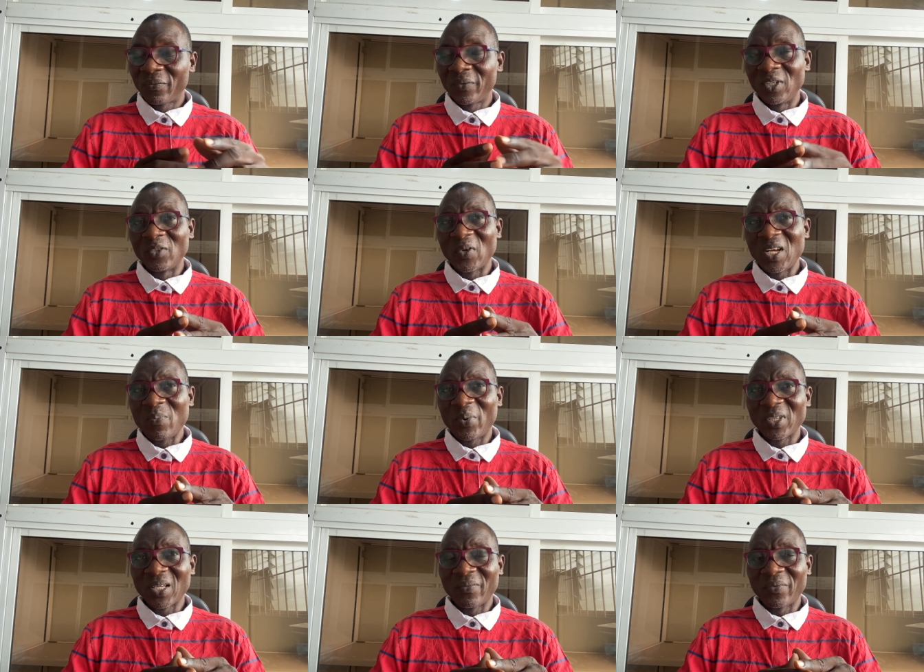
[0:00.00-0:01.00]
It's very
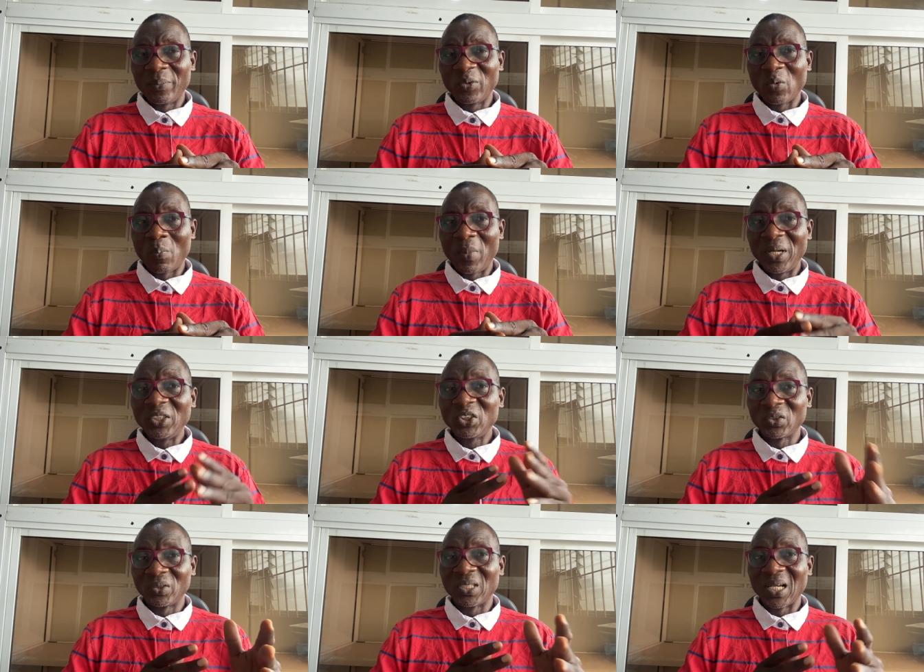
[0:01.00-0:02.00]
important for me to
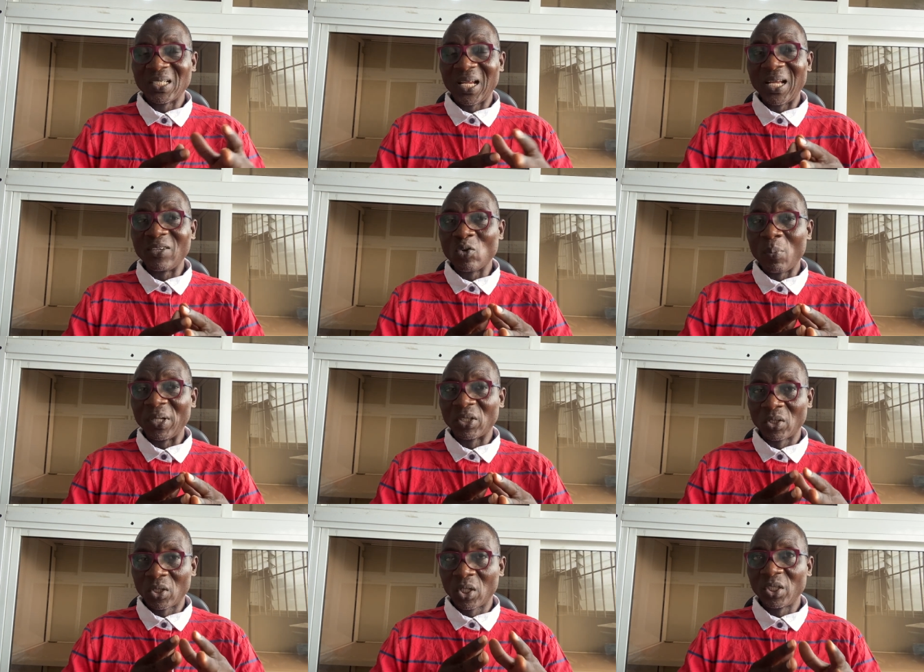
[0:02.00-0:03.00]
mention that
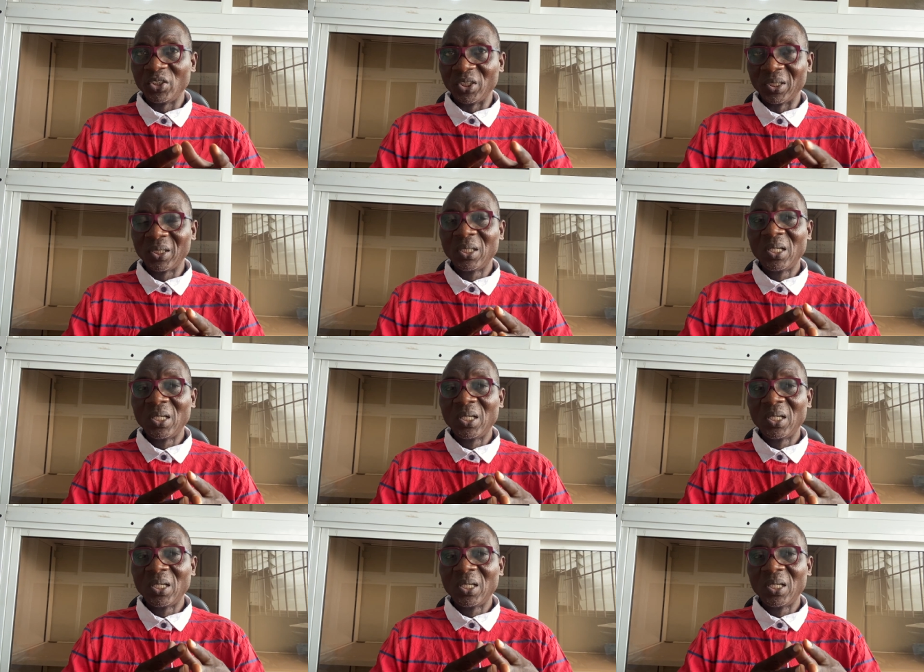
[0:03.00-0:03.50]
ethnomethodology